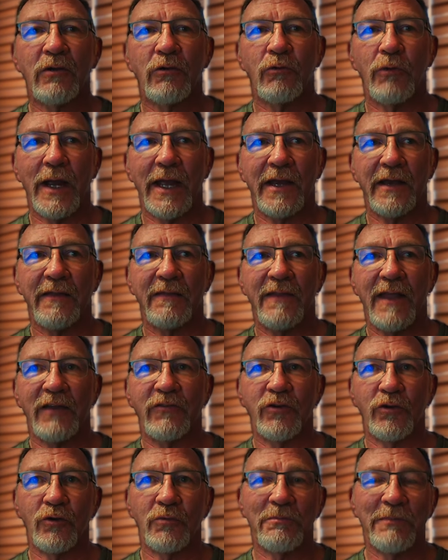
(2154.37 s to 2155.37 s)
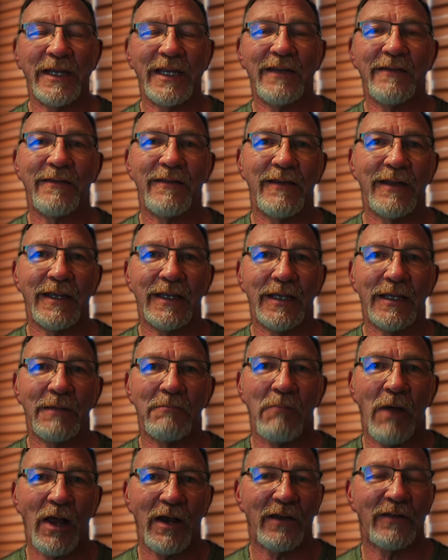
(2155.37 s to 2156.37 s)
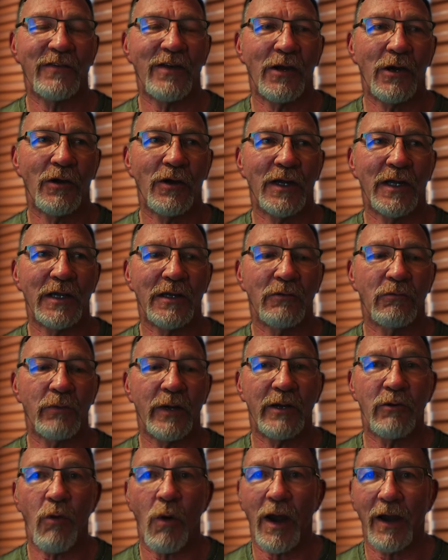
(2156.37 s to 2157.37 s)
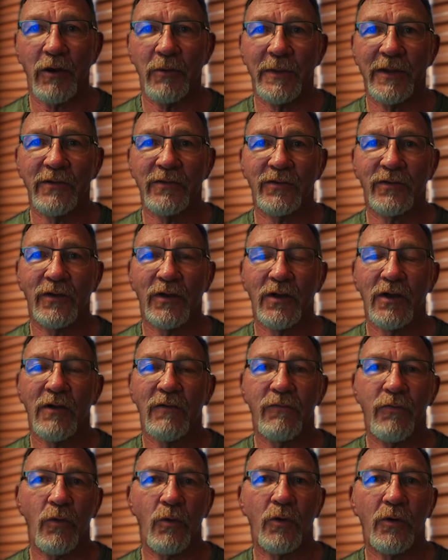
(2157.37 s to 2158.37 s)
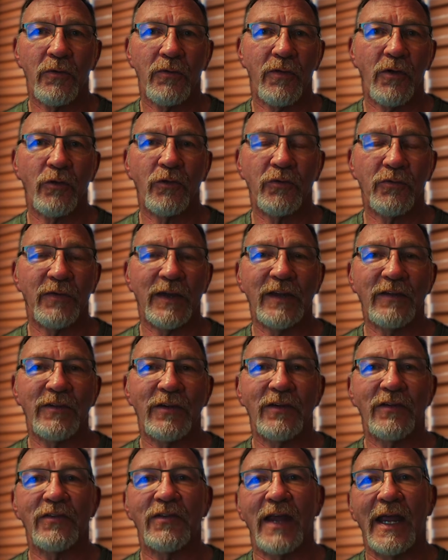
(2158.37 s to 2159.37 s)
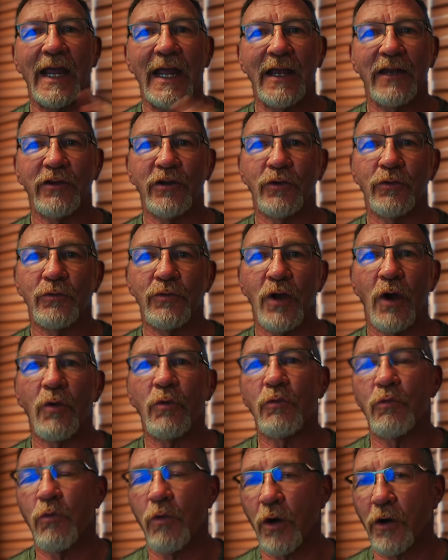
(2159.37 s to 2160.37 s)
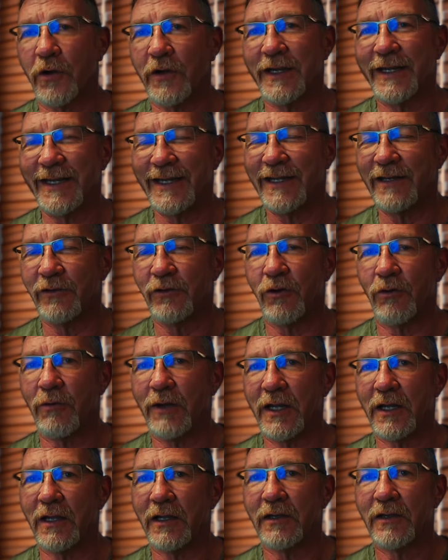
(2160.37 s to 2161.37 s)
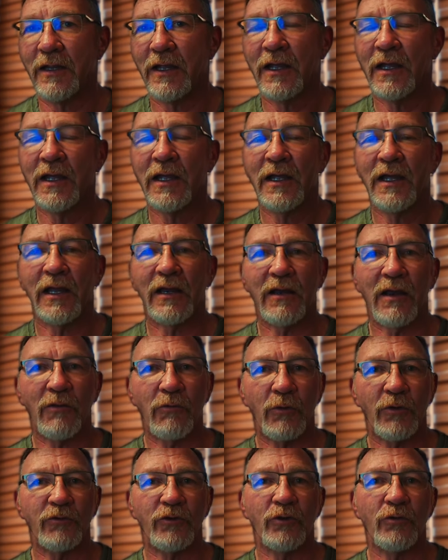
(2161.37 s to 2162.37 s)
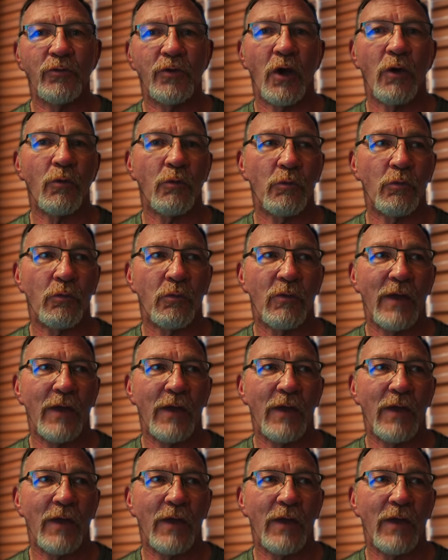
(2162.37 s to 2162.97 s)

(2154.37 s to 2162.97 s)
Granted that you meet the monetary requirements for those visas and you don't work in Korea. In other words, you don't